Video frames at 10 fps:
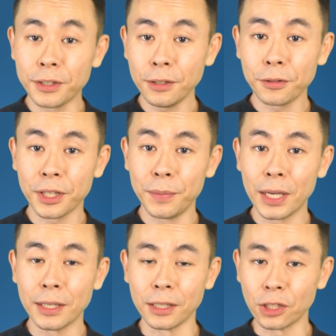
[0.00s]
is interesting
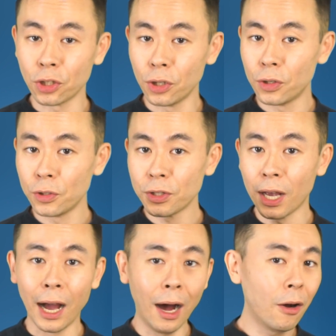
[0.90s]
because it shows
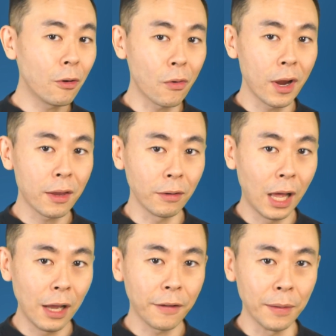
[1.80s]
how great your
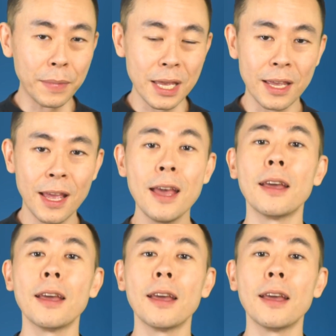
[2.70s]
life can be